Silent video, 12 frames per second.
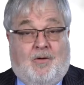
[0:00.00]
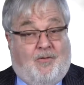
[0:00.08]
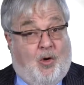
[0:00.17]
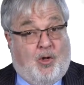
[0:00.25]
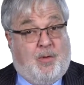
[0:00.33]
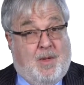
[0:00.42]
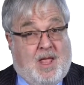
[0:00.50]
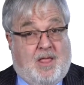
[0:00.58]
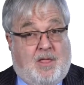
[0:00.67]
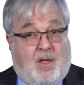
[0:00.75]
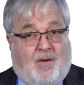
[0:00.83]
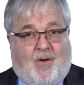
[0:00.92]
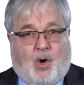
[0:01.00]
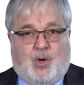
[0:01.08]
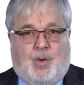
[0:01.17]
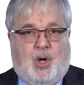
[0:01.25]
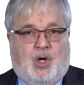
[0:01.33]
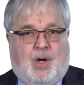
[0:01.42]
The fourth myth of
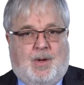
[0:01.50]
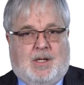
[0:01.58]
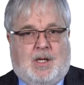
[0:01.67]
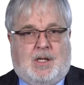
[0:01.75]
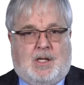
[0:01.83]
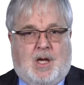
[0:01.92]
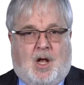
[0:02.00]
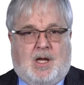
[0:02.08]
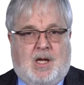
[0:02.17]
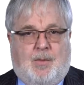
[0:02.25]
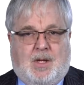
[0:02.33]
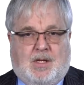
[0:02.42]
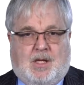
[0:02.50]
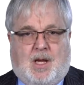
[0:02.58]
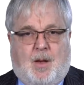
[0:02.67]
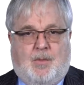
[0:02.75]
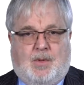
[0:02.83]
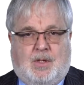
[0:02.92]
entrepreneurship is that starting a business
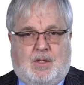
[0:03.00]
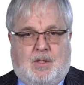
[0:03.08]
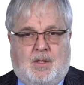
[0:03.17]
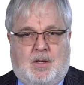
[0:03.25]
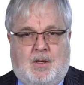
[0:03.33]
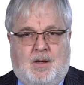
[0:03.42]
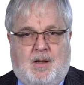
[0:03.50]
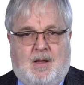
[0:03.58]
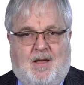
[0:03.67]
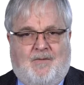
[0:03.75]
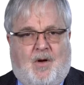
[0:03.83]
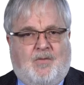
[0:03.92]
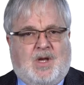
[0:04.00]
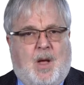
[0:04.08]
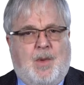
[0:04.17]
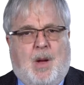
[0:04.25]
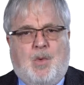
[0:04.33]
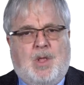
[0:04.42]
involves
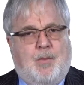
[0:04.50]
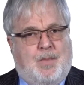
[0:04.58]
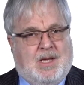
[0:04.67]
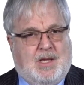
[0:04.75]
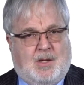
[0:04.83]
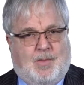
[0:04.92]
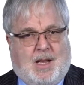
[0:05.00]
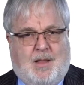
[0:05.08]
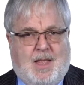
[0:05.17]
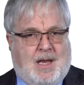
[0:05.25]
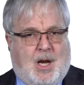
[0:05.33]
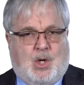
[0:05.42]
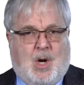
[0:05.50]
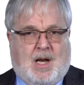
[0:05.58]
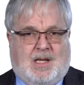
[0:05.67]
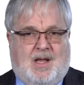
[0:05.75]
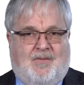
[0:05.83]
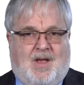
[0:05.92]
coming up with a business plan and then
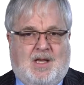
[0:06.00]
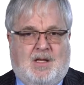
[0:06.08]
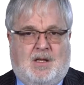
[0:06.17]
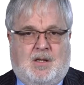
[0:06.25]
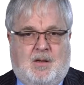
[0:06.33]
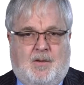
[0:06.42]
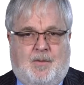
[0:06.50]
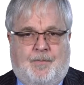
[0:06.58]
attracting investors.